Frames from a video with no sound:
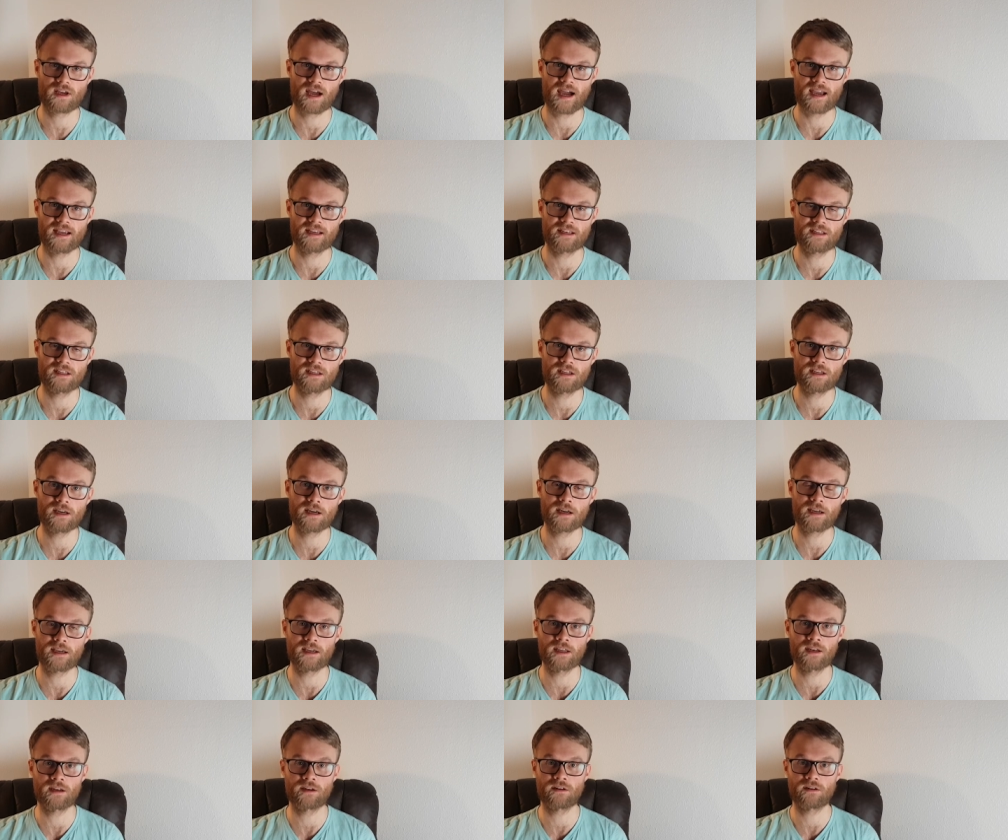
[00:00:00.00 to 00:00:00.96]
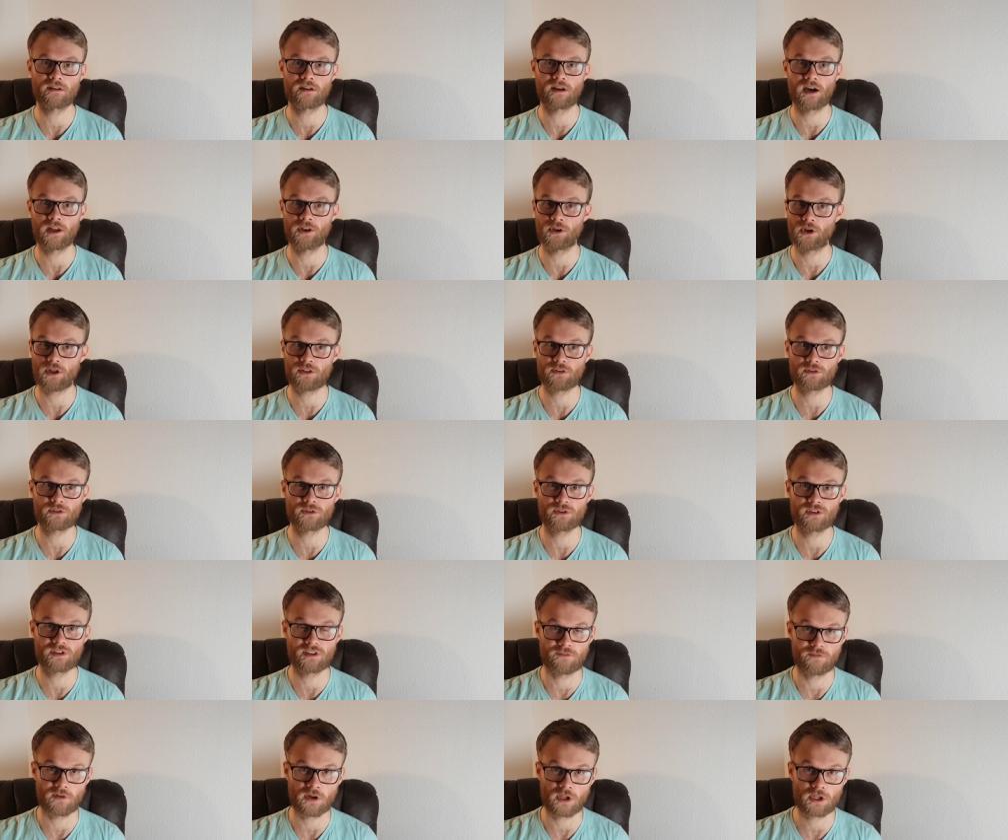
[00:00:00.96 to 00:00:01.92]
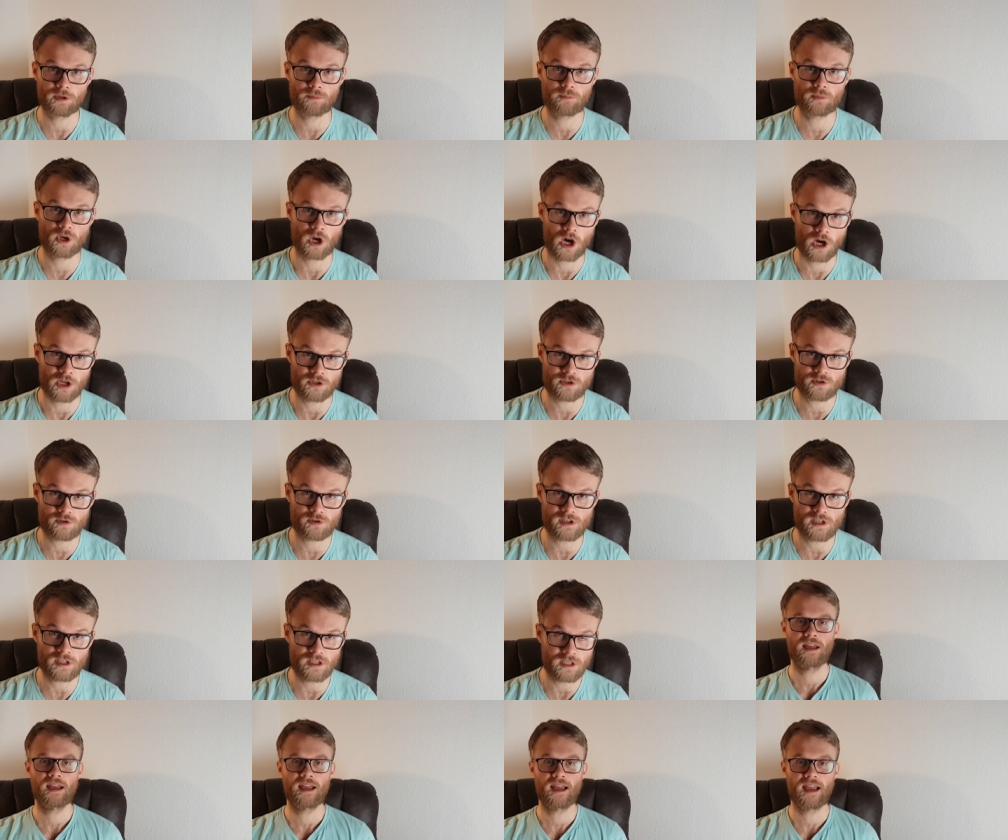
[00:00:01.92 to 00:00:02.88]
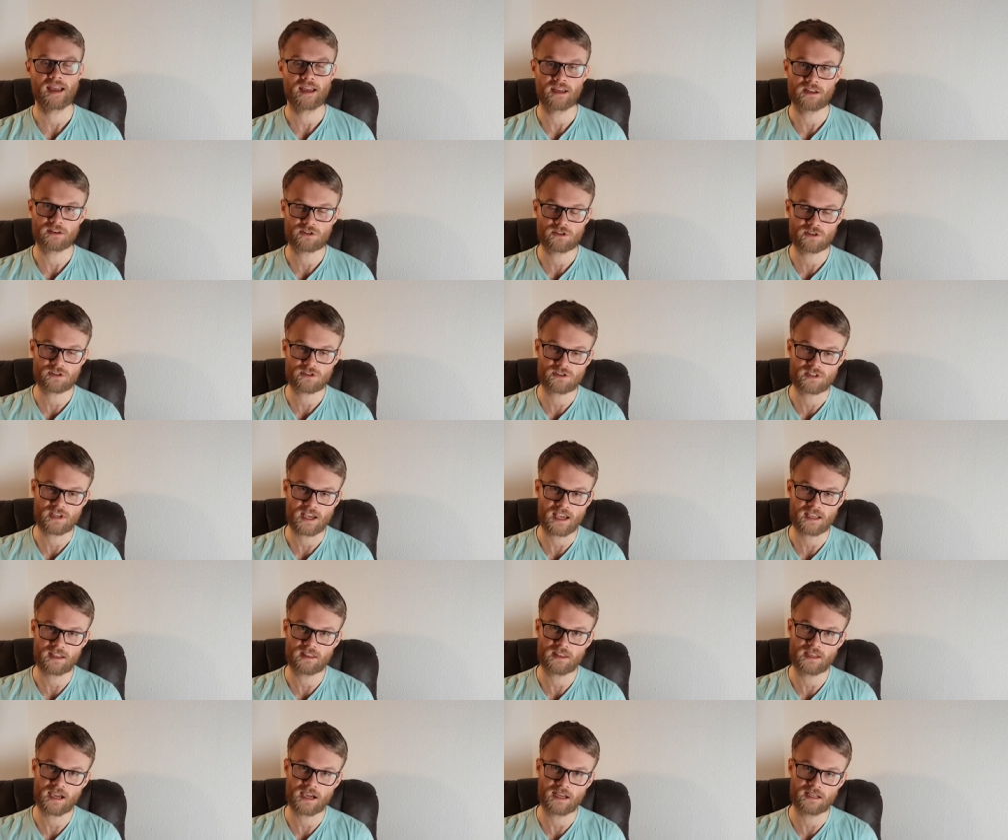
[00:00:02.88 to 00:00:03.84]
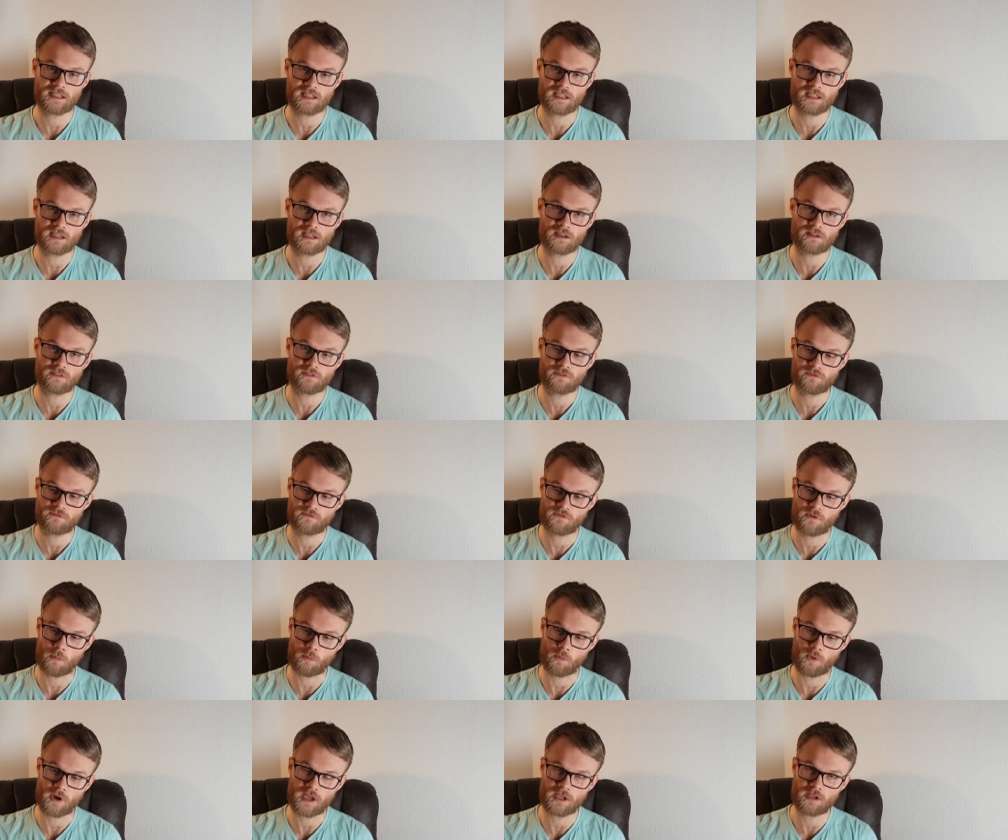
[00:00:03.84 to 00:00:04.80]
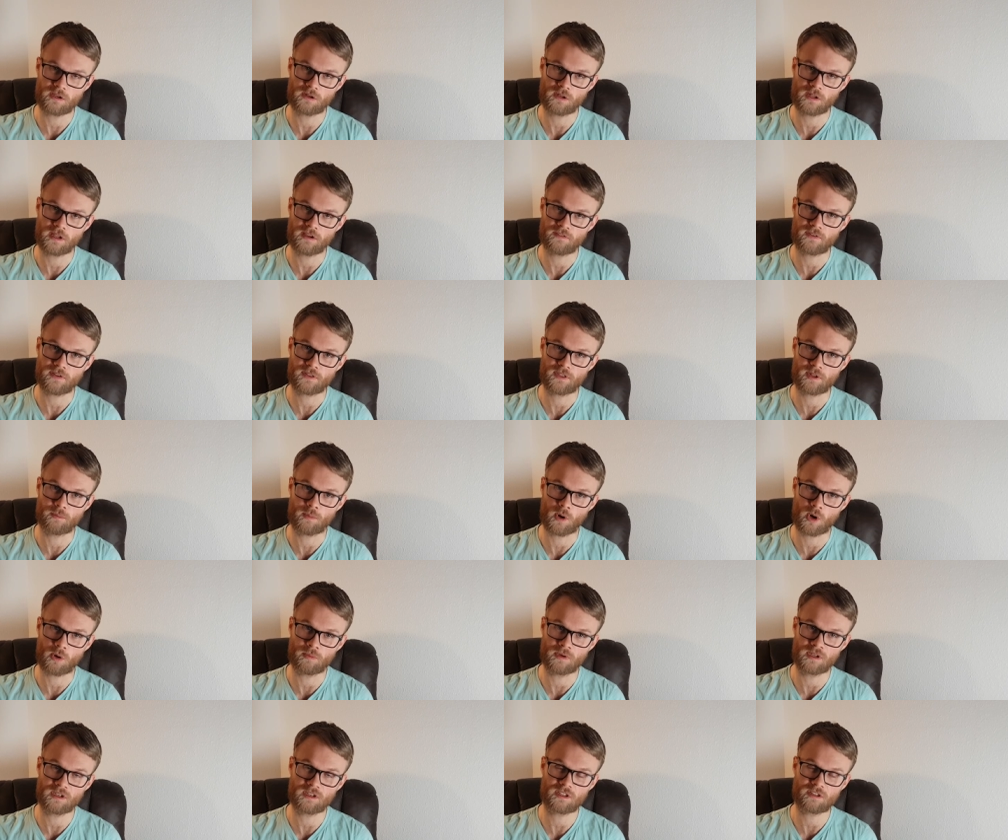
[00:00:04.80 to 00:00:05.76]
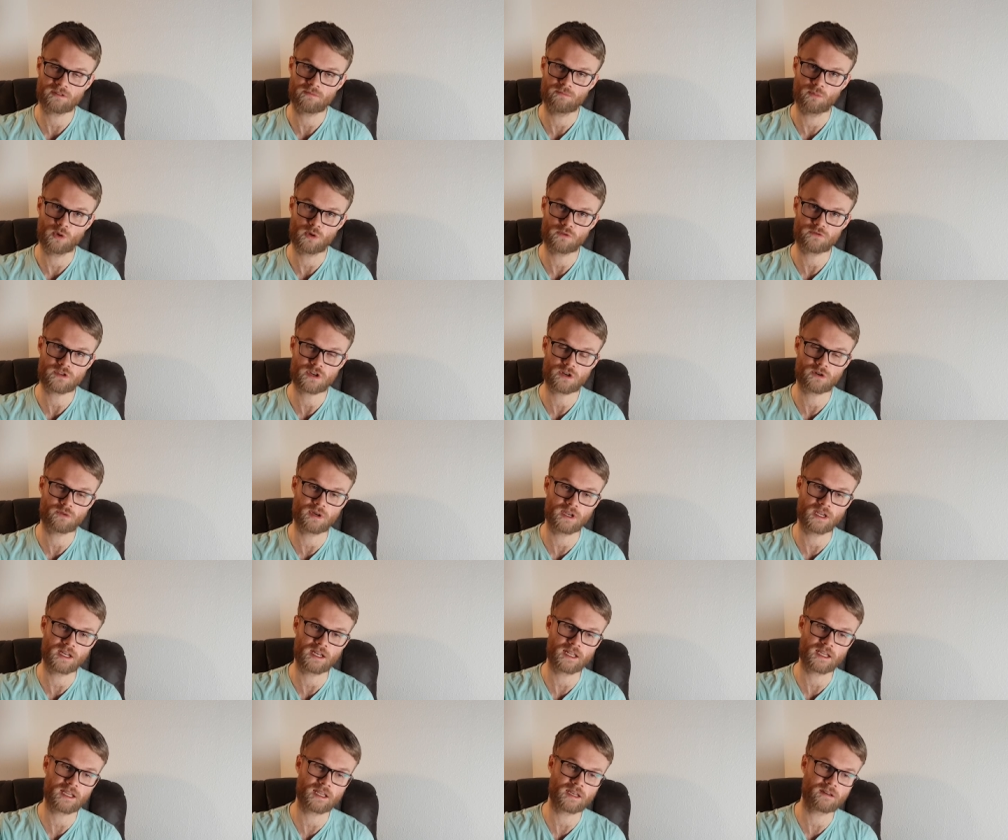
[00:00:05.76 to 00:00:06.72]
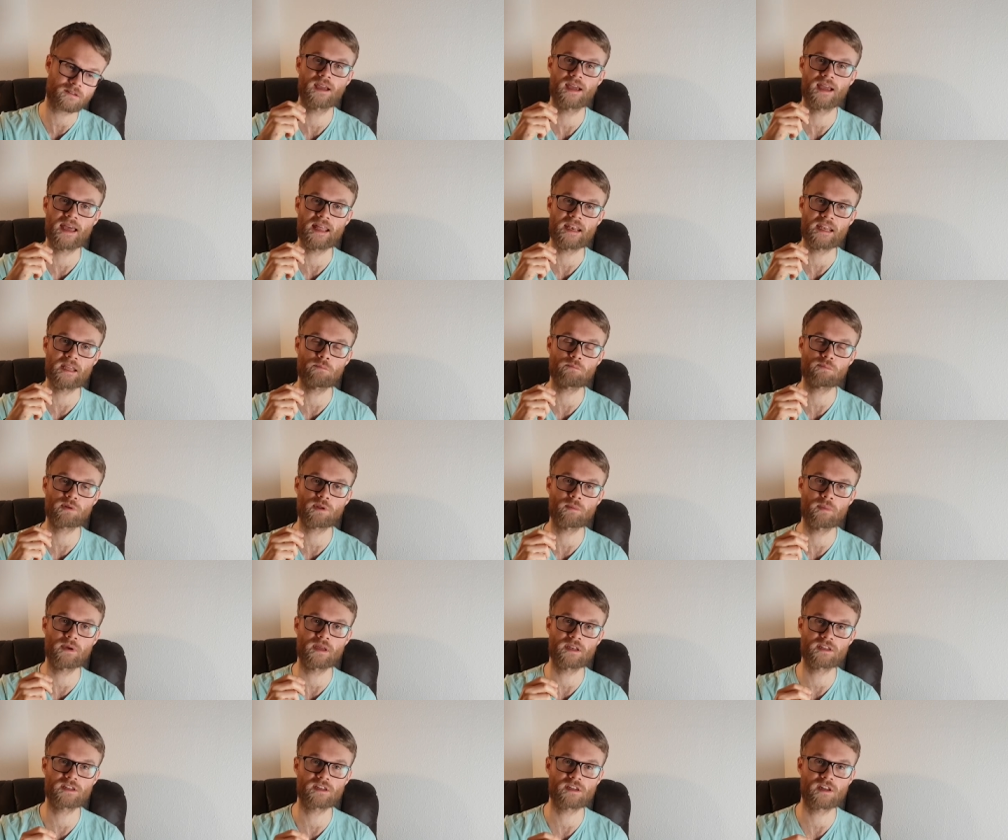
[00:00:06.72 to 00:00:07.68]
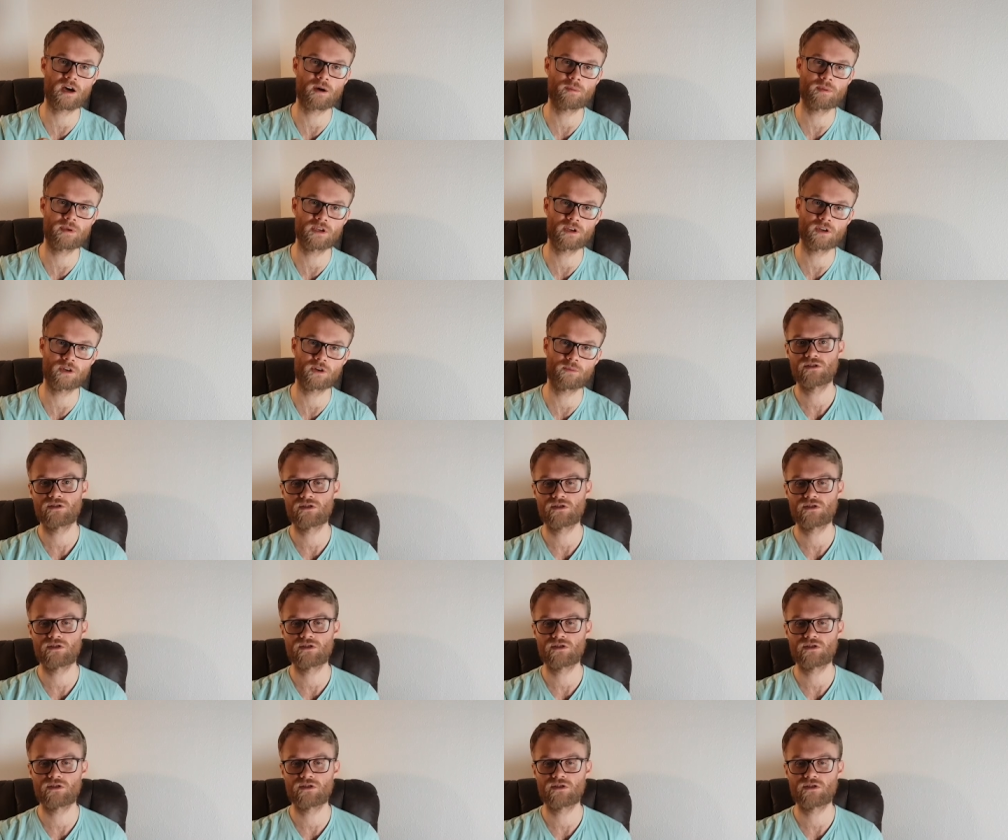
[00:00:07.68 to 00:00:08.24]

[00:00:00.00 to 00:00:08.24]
idea in another developed country and just take the idea from where you live at the moment, move to Greenland and implement it up here.